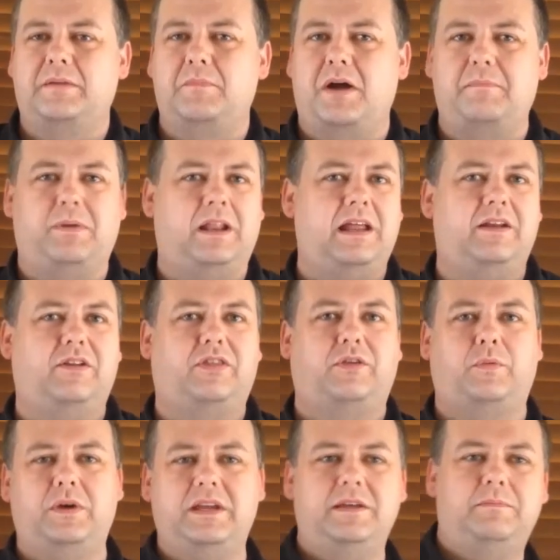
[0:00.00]
my planned
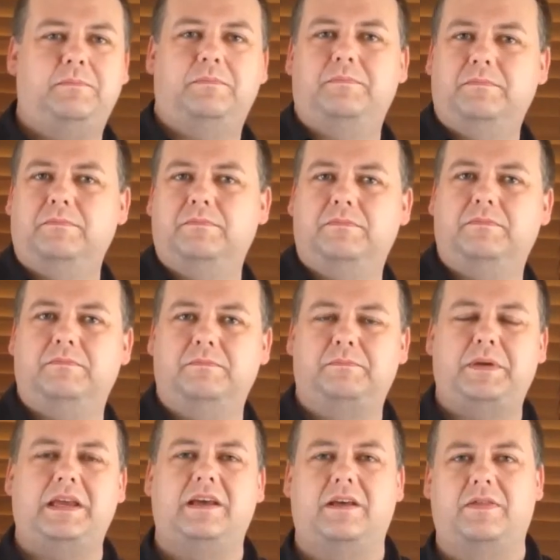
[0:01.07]
3
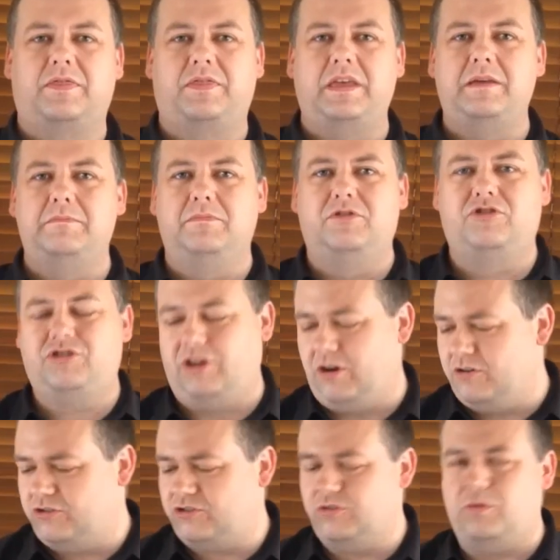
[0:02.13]
beer themed
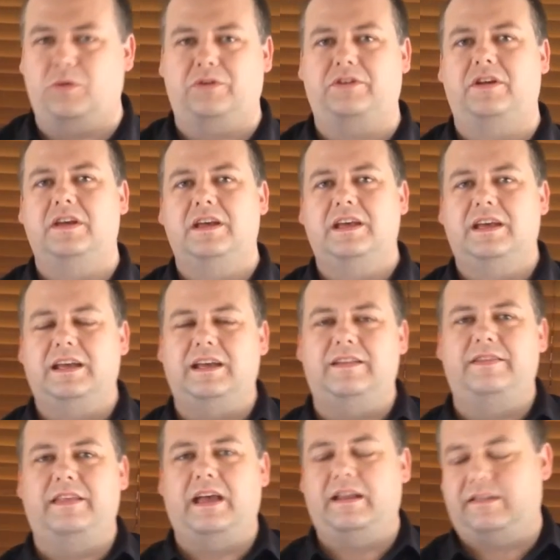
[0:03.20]
show short,
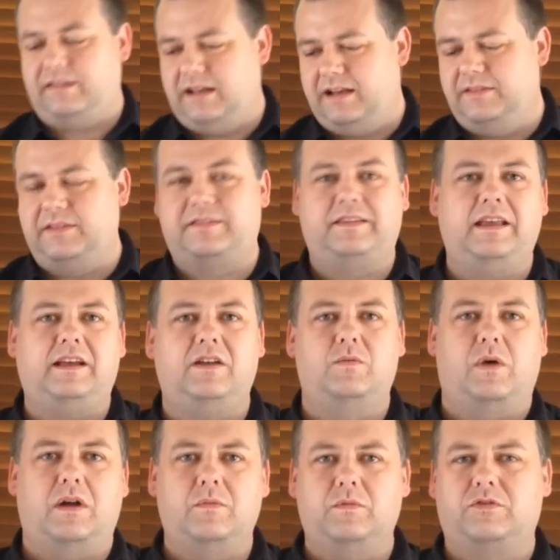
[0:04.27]
in that the second
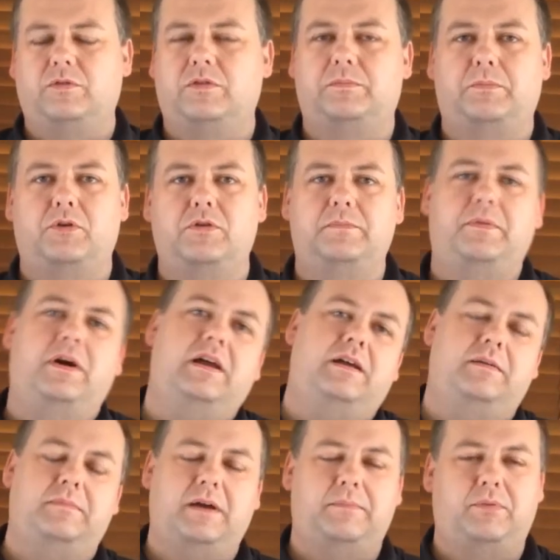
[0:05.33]
one, which was brewed by
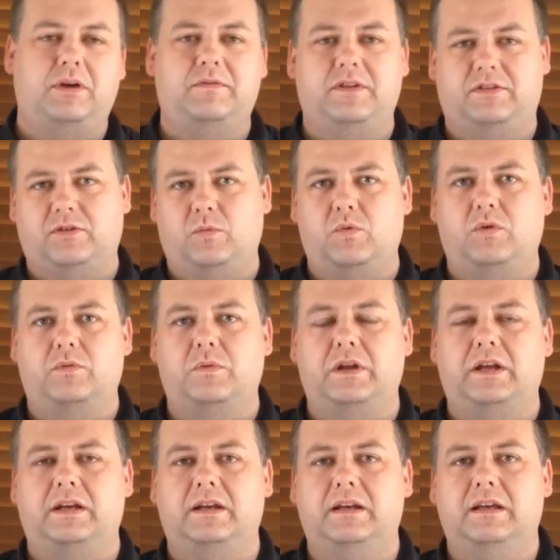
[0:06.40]
a previous
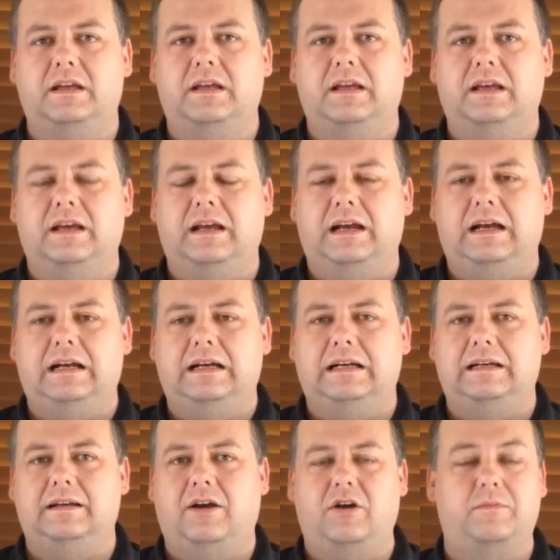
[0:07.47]
award-winning
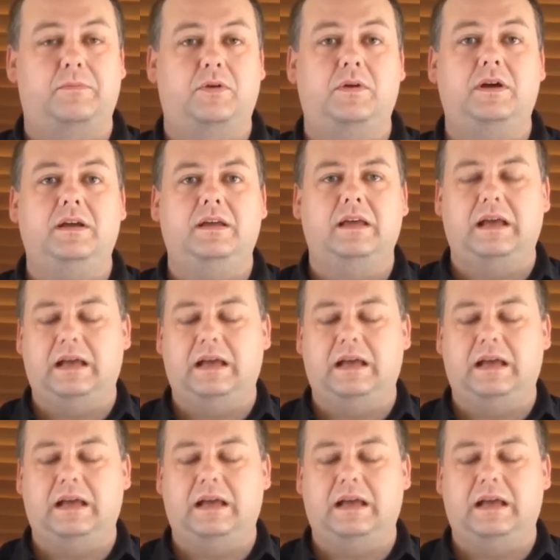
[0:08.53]
homebrewer